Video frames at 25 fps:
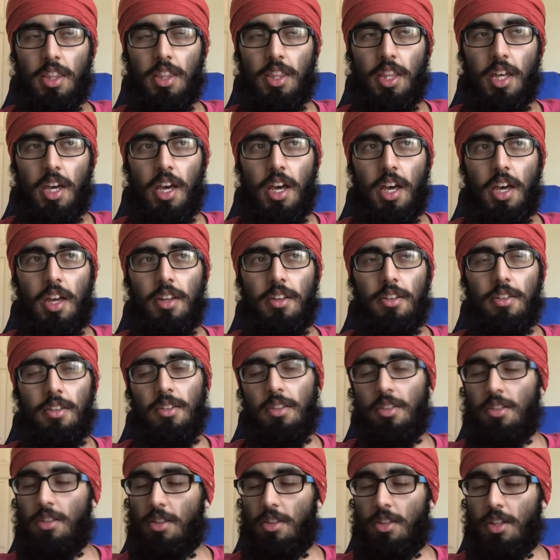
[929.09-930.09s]
the head,
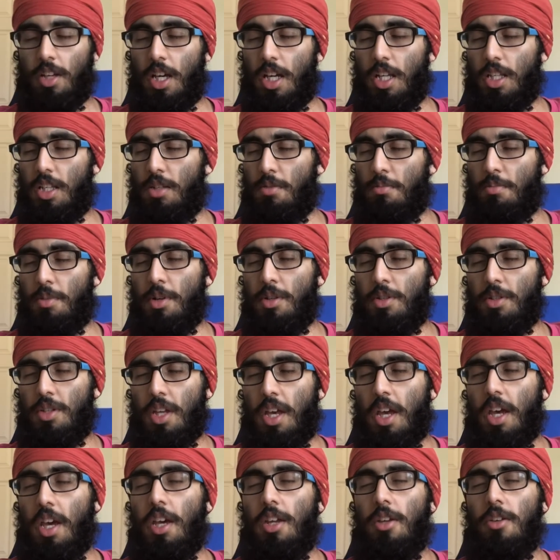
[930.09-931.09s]
I suppose
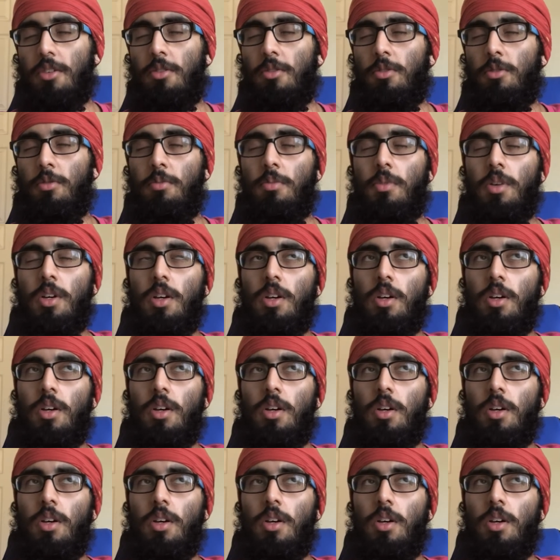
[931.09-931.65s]
the head who